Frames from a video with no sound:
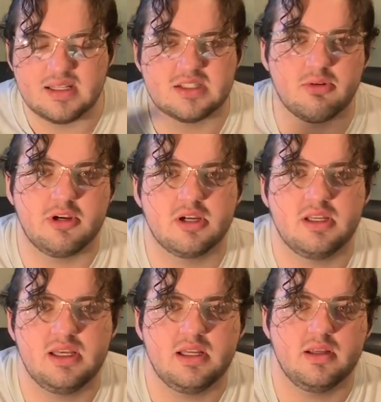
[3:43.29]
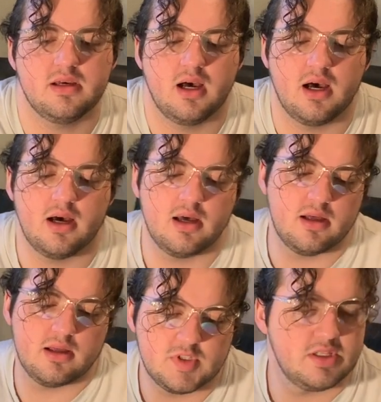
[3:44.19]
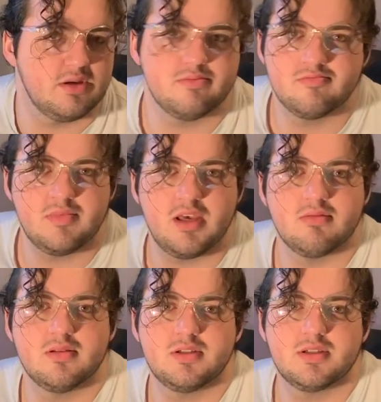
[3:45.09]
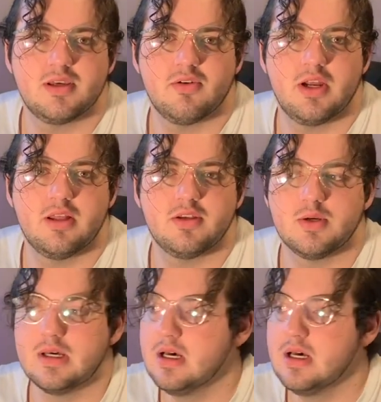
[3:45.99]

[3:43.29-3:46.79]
that's what you're gonna need. So yeah, let's just get right into